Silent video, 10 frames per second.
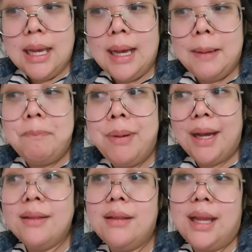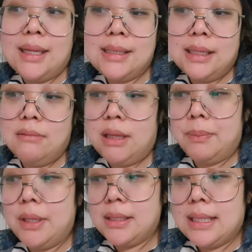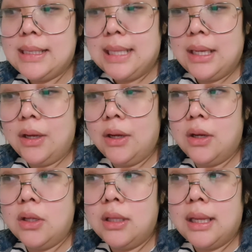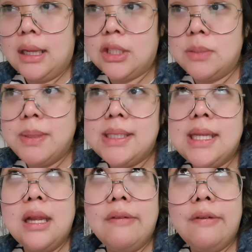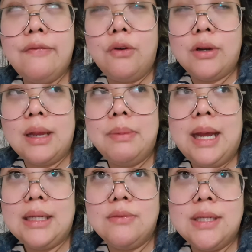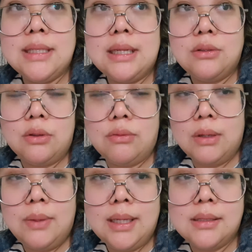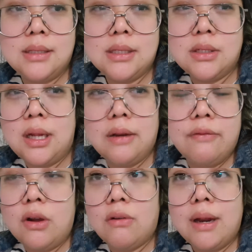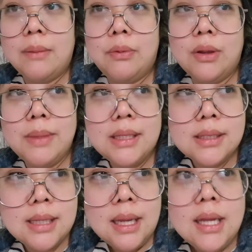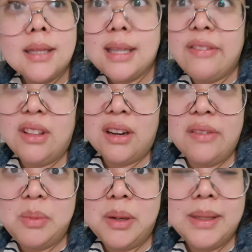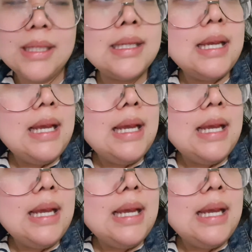But like I said, like, because I see her, like, I should be seeing her every fortnight, but I had to reschedule 3 weeks just to kind of go around appointments because I have a lot of appointments.